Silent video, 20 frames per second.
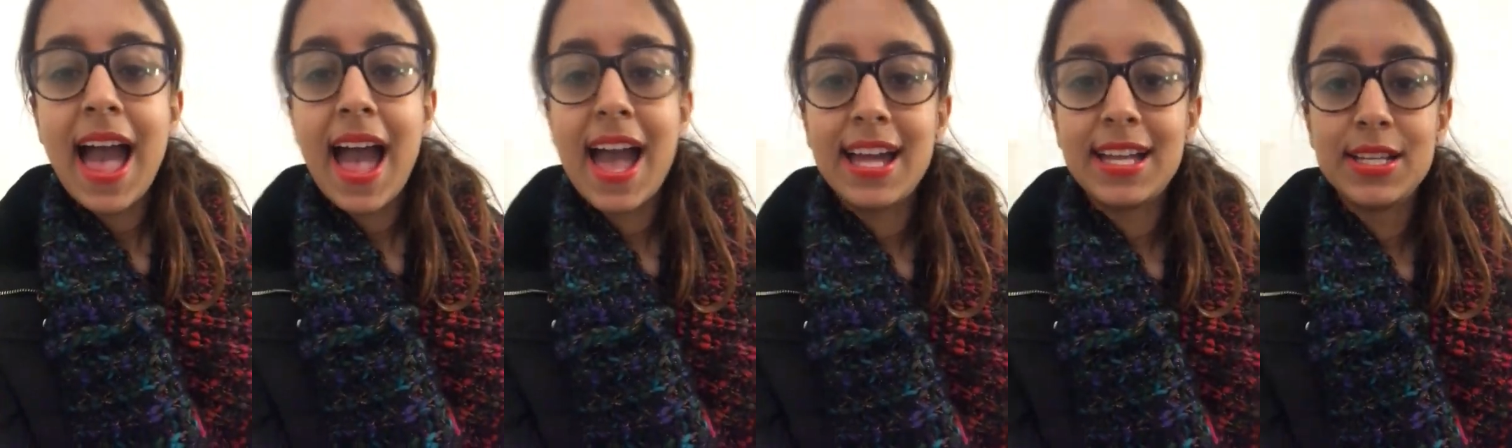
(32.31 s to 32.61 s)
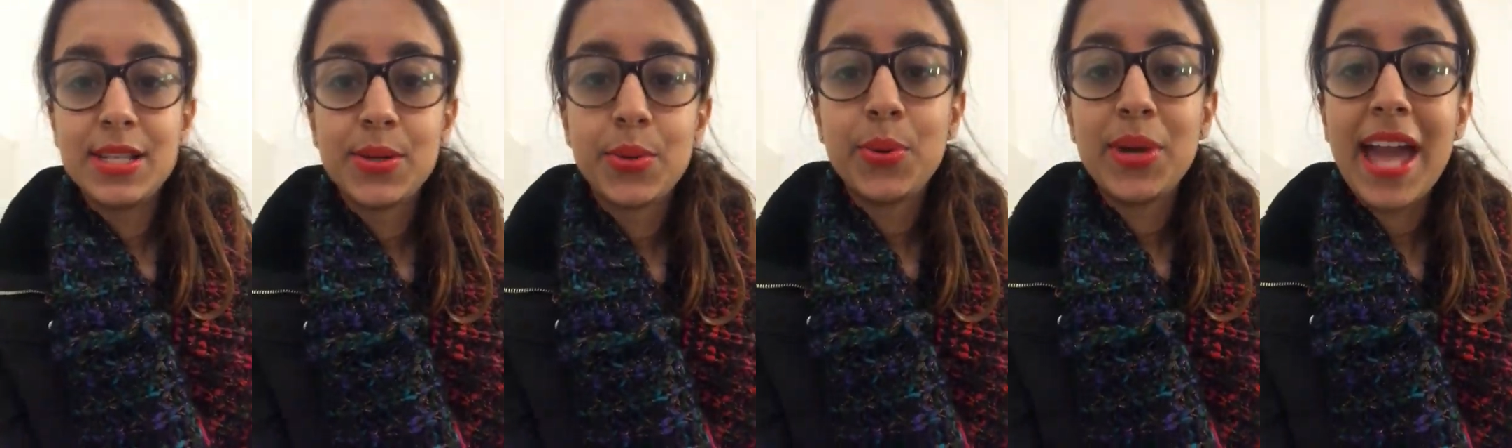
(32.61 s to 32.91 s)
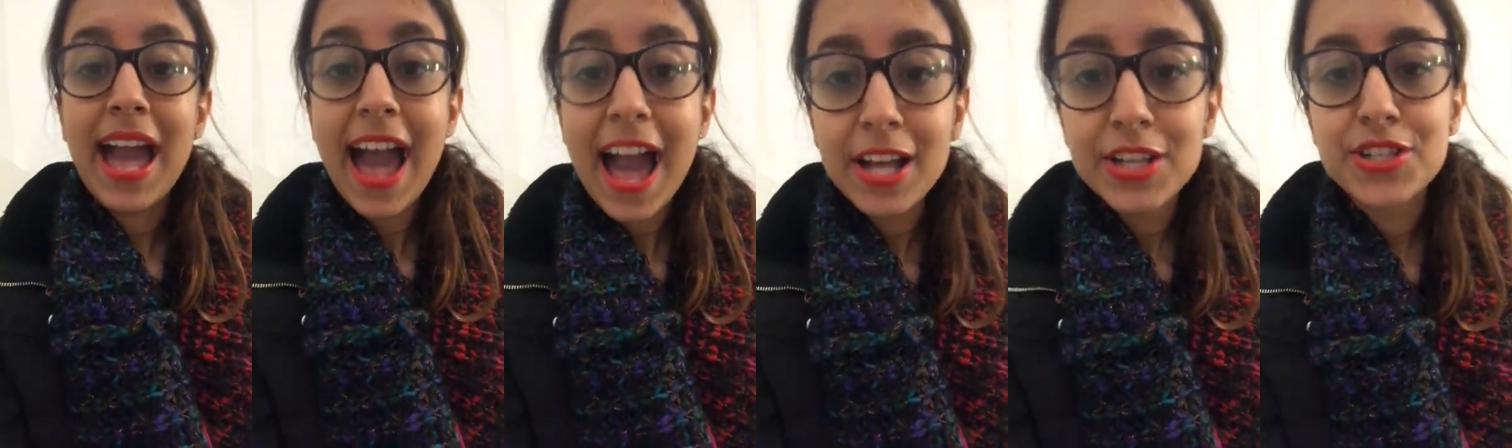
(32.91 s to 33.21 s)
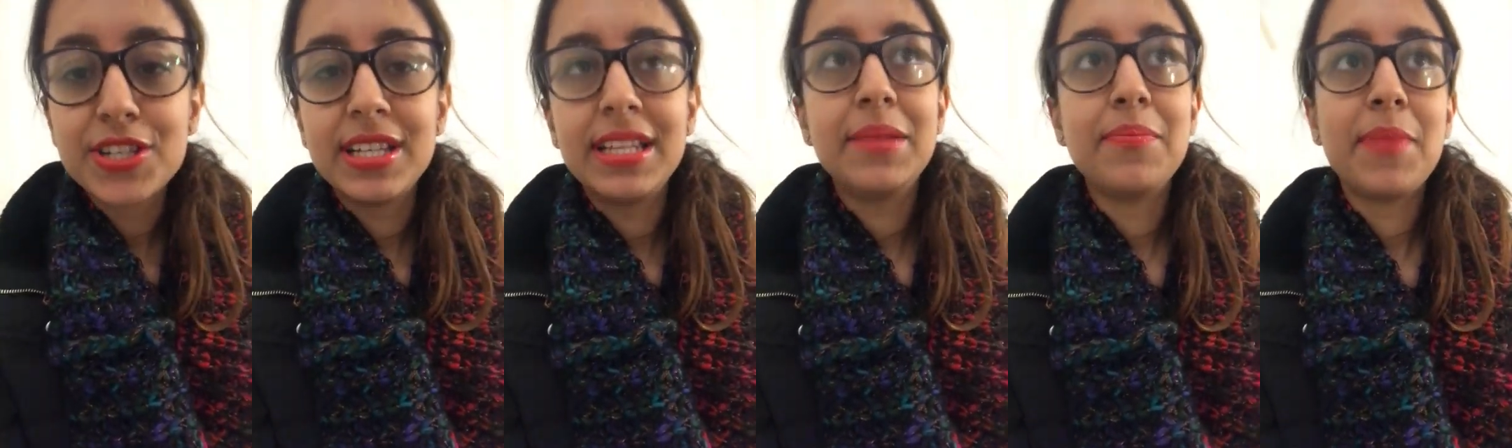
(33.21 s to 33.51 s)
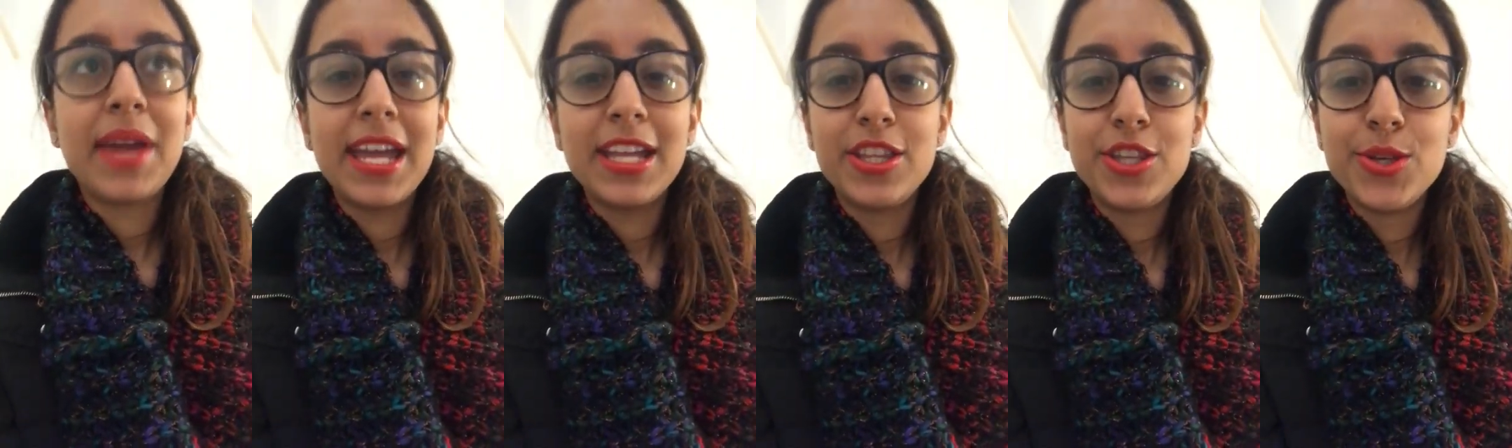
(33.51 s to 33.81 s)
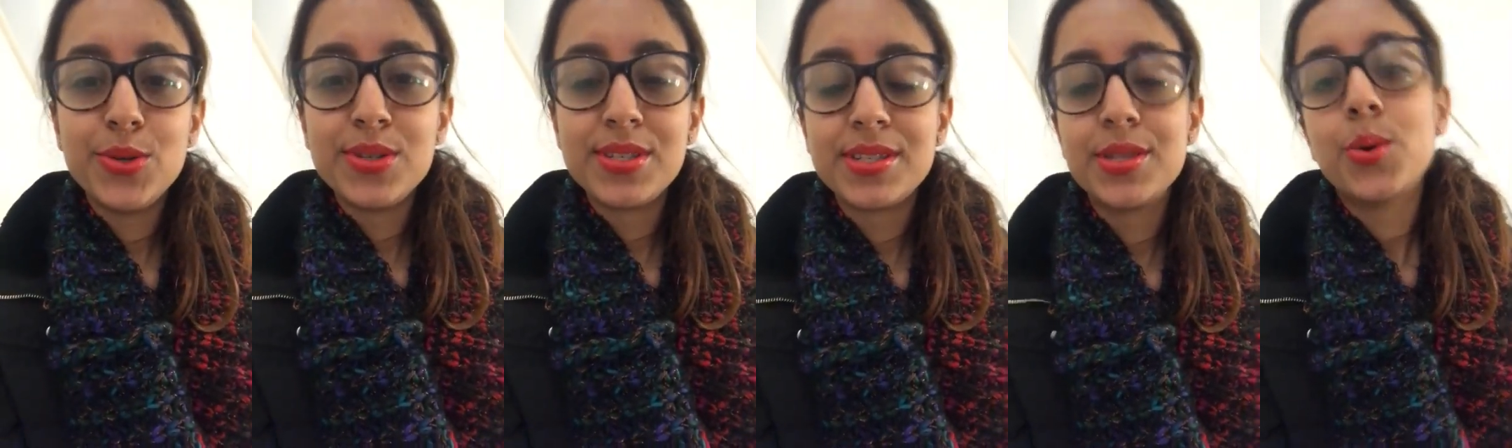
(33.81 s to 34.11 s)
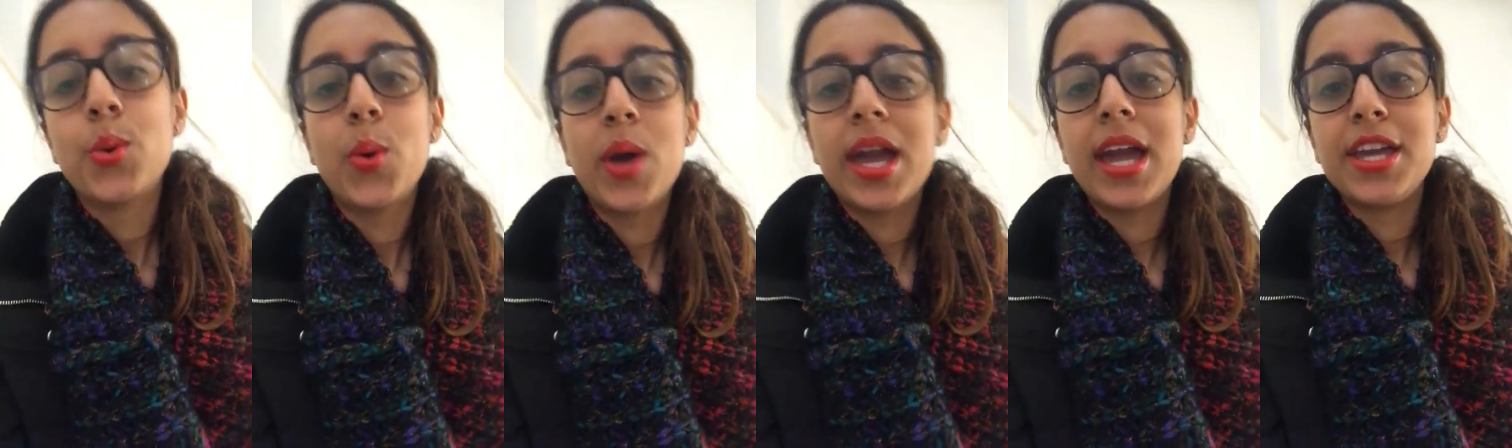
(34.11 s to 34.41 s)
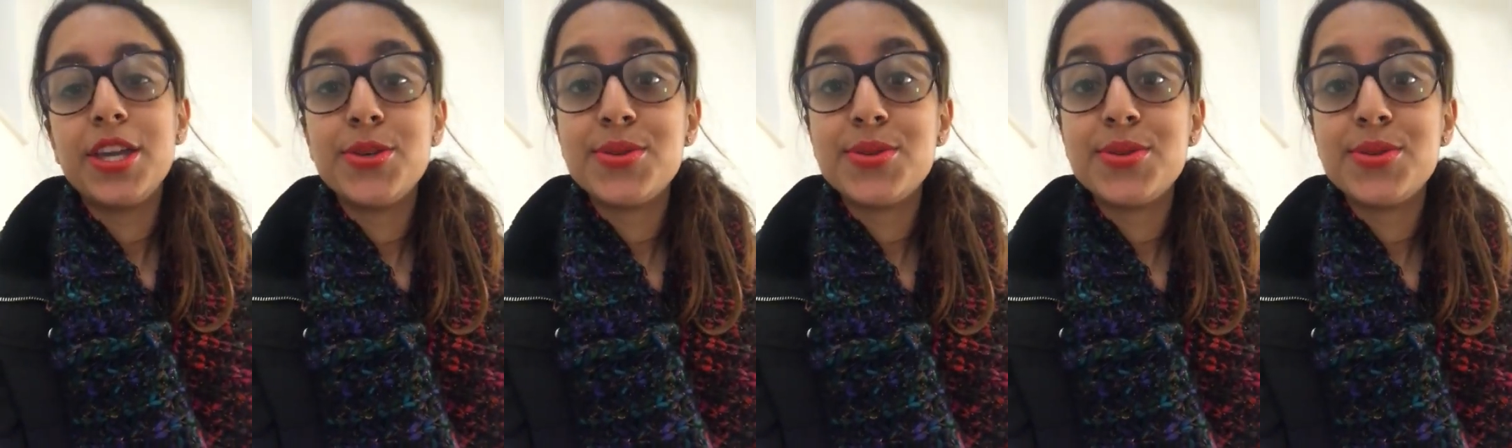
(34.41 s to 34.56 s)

and we actually made news the way